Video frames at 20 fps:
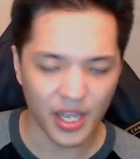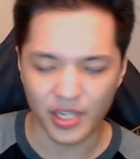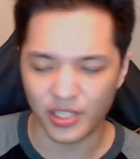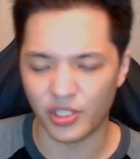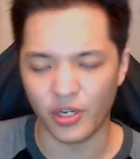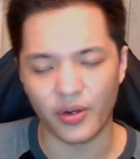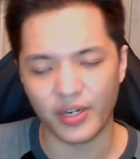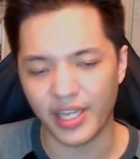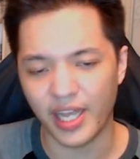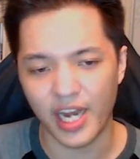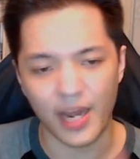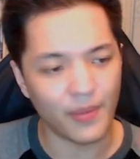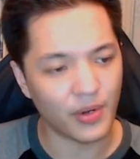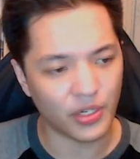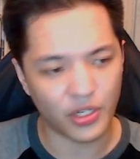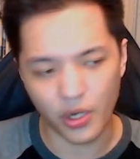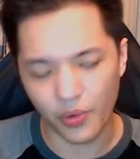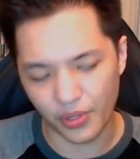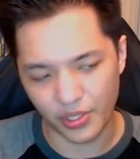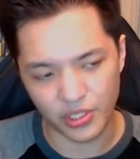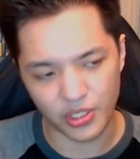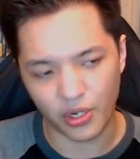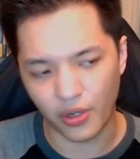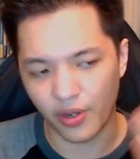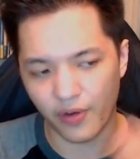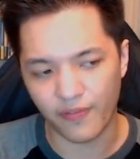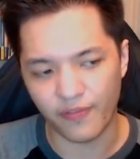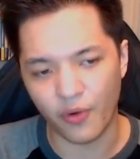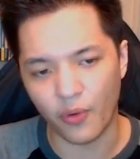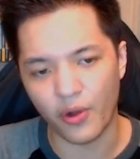So again, I'm gonna go with a
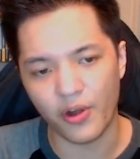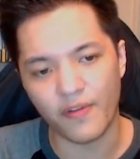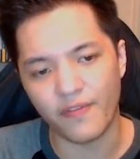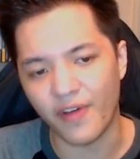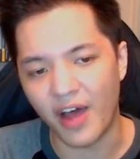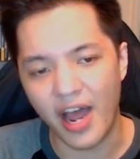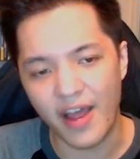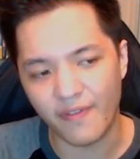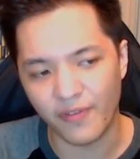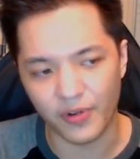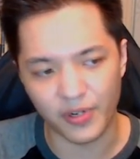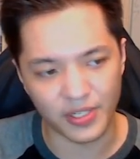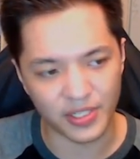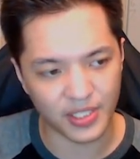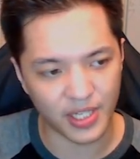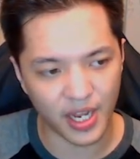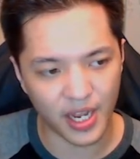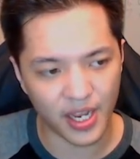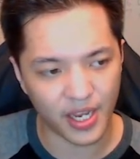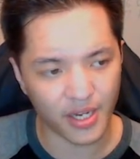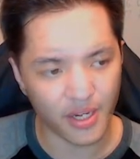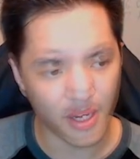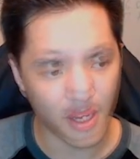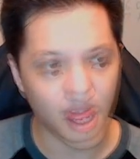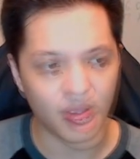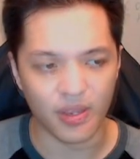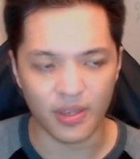solid 4 out of 5 for design.